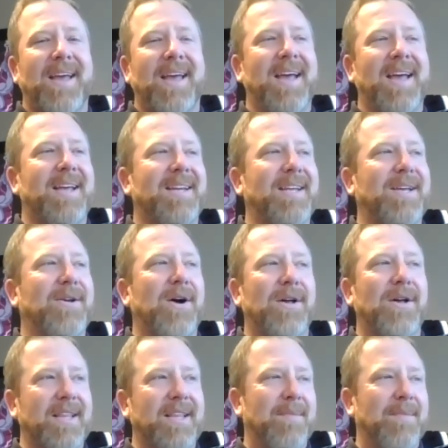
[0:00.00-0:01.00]
And he
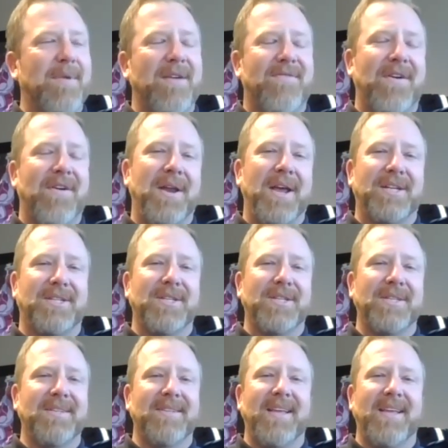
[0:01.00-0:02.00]
called the Alumni
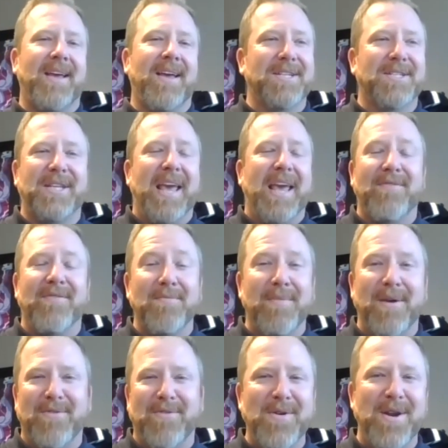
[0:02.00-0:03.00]
Foundation. They just gave him
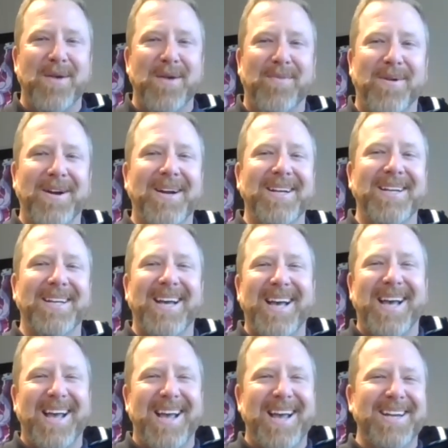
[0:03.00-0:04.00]
my phone number.
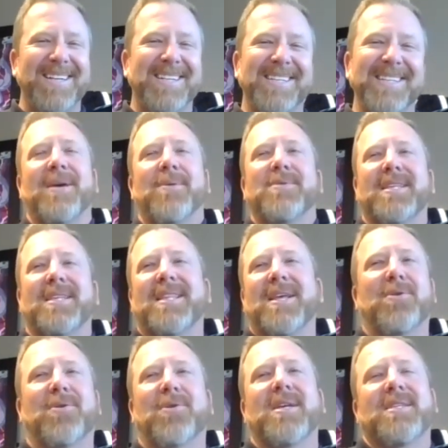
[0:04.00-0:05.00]
And it was like
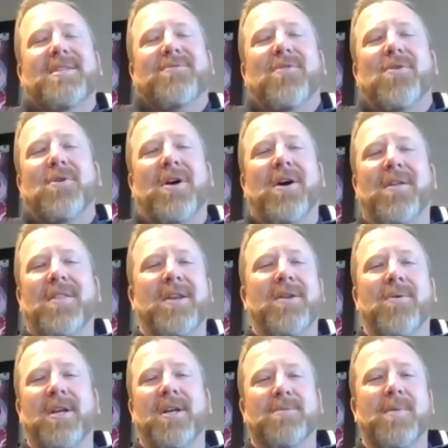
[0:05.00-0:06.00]
that crazy phone call that
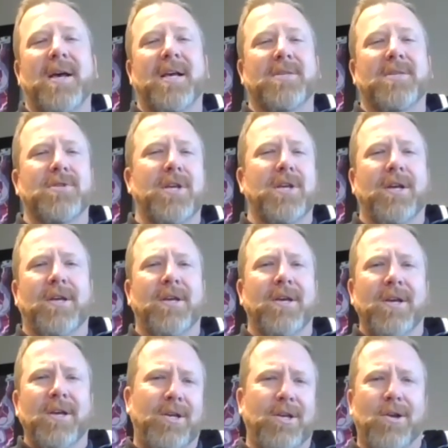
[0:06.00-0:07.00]
no one expects, where it's like,
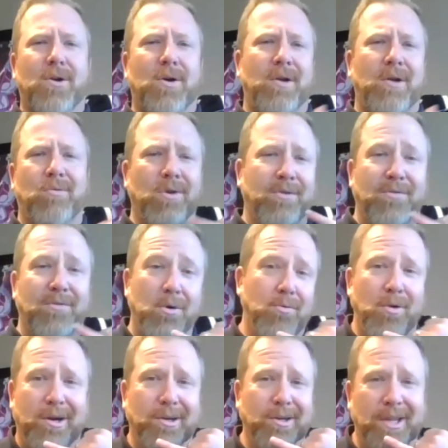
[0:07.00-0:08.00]
I work
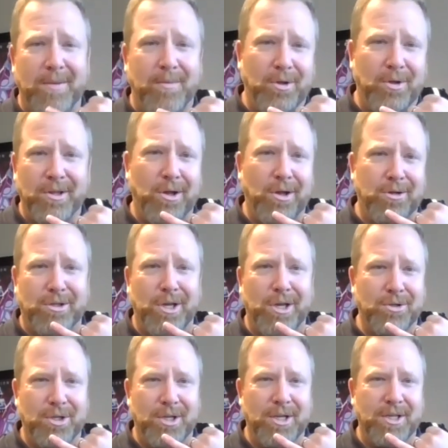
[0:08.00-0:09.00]
for a record label in Los
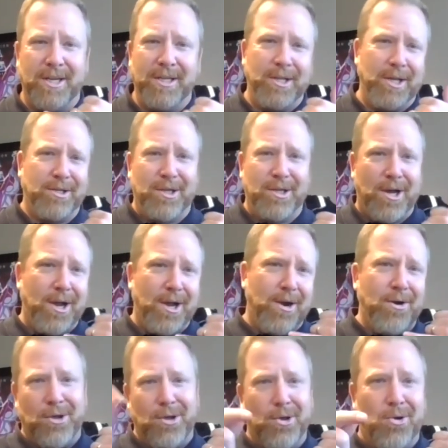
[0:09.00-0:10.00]
Angeles. I'd like to
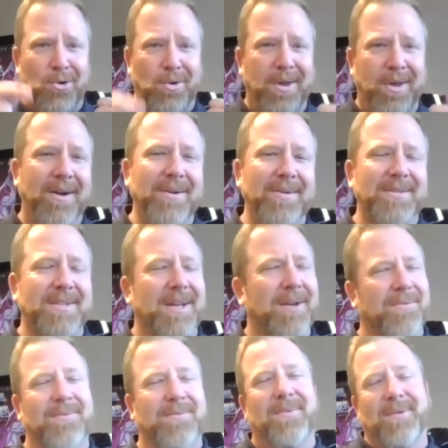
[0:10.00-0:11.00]
hire you. And I was
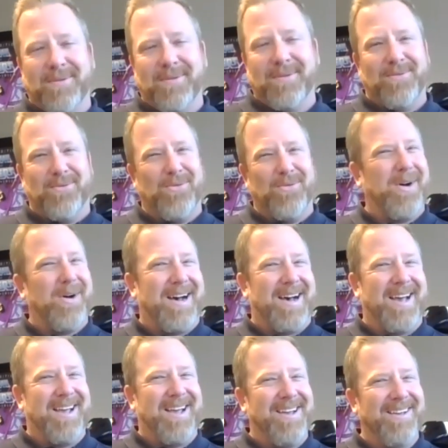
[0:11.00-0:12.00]
like,
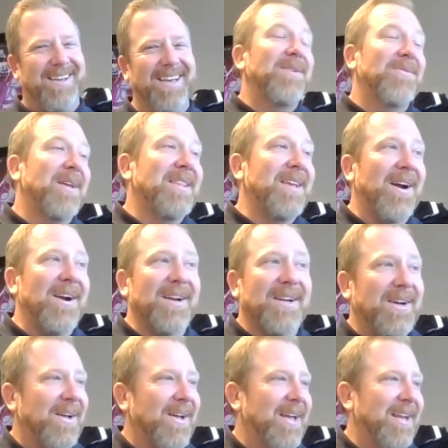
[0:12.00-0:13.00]
why? But he'd read the
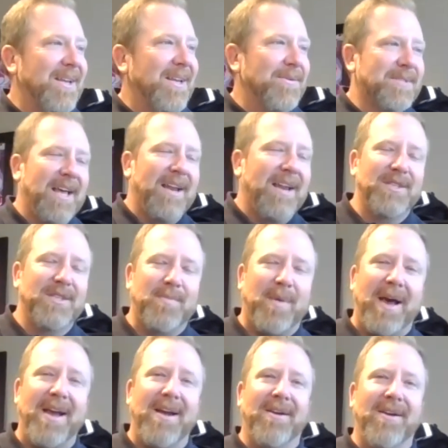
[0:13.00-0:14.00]
article and he was kind of
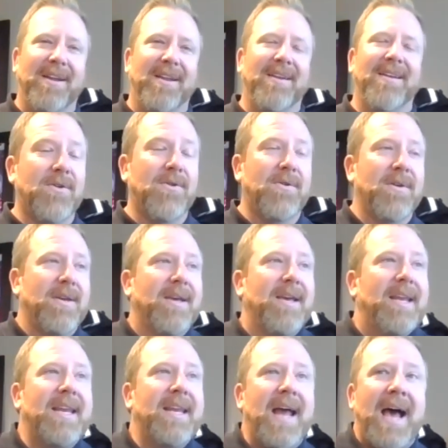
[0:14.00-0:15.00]
inspired. And so
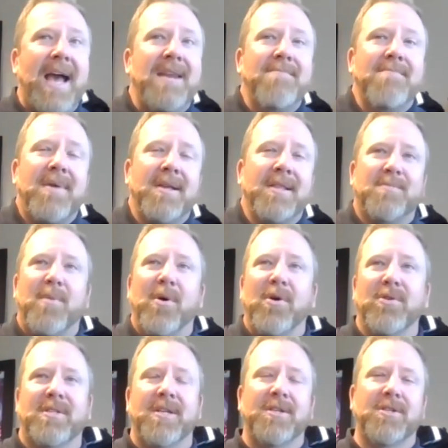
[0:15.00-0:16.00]
9 months
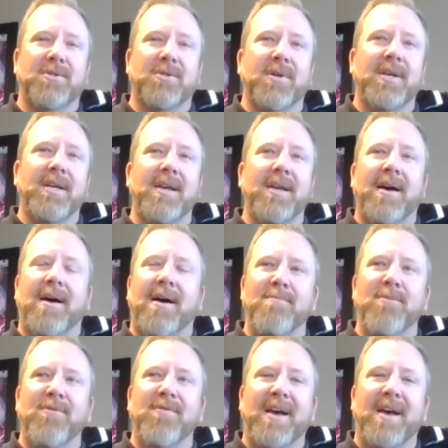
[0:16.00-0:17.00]
post-injury, I
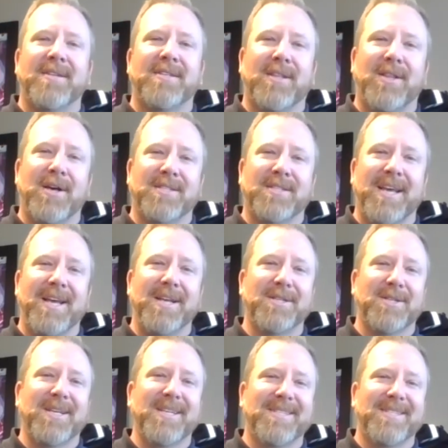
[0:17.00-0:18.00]
moved out to Los
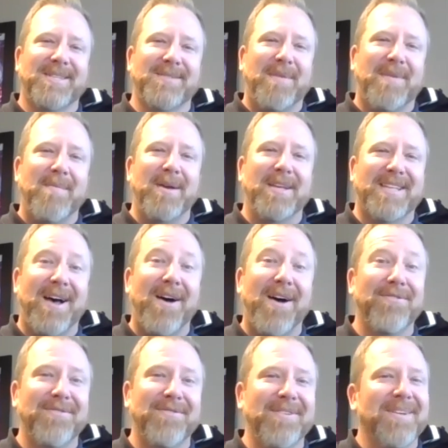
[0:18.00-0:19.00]
Angeles by
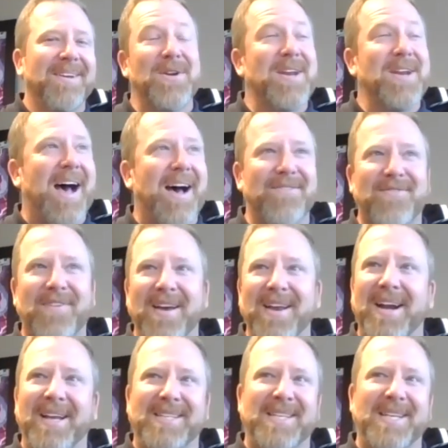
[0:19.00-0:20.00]
myself, could not
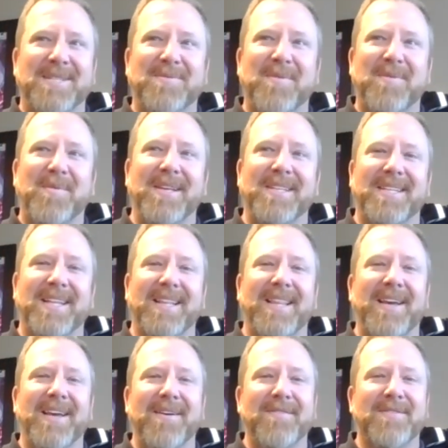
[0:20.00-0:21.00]
find an accessible place to
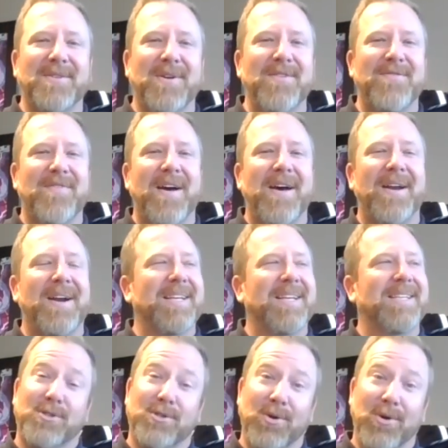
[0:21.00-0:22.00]
live. So I found
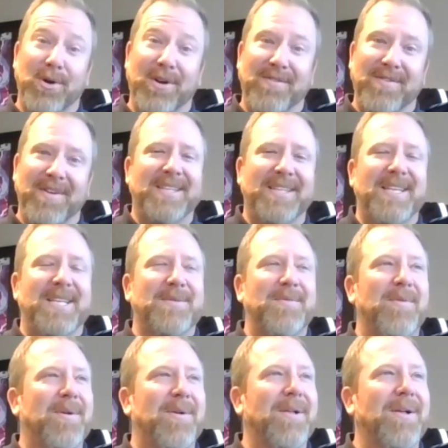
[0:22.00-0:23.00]
sort of an
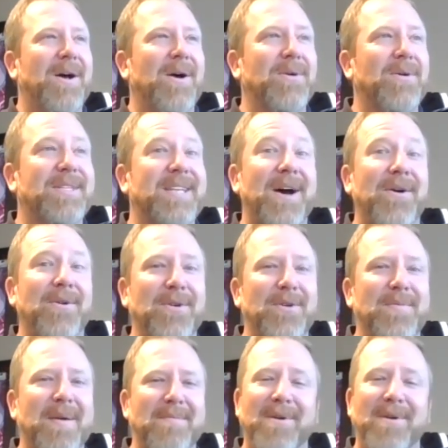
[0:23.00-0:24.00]
accessible hotel
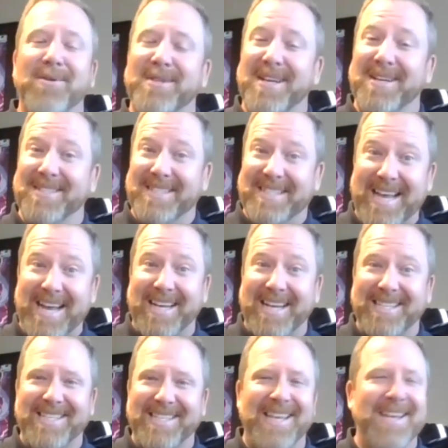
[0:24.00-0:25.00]
room at Motel
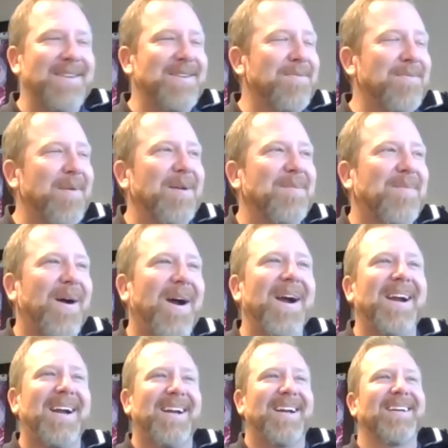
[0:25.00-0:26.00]
6 in Newberry
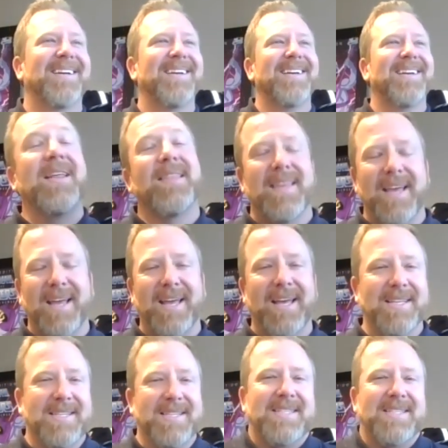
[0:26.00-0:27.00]
Park. Funny thing
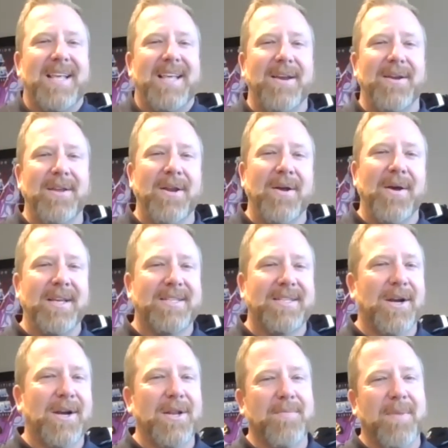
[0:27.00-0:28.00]
is that, I
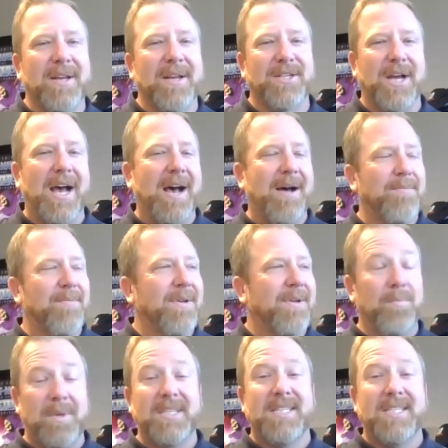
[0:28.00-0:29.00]
started my job
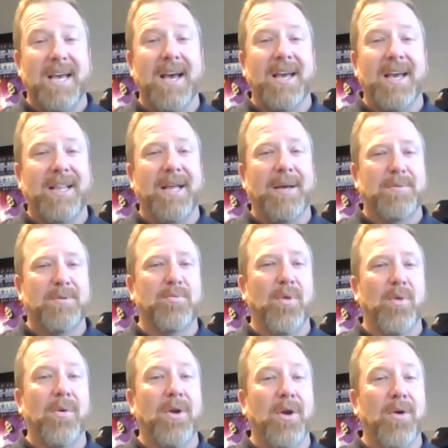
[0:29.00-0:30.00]
for BCI Eclipse,
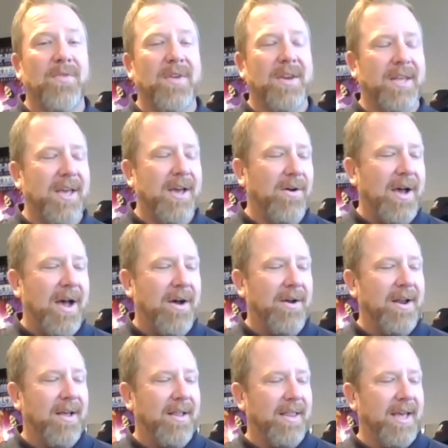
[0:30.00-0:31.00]
Brentwood Home Video
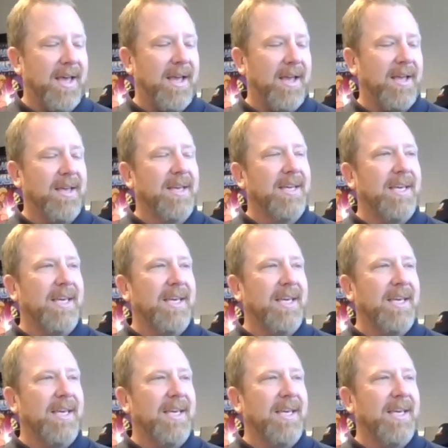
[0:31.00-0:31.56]
out in LA.